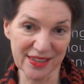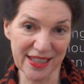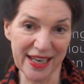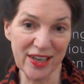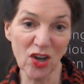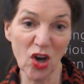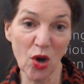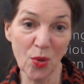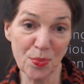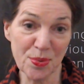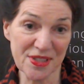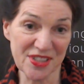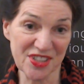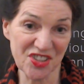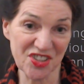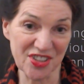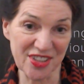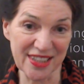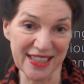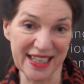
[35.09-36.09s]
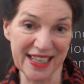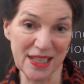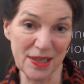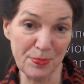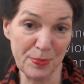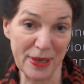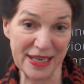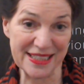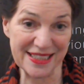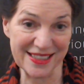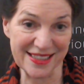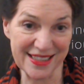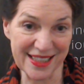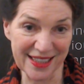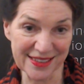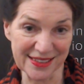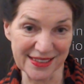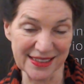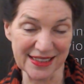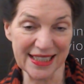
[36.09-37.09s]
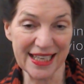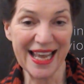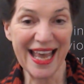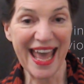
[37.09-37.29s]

and opposition leader Peter Dutton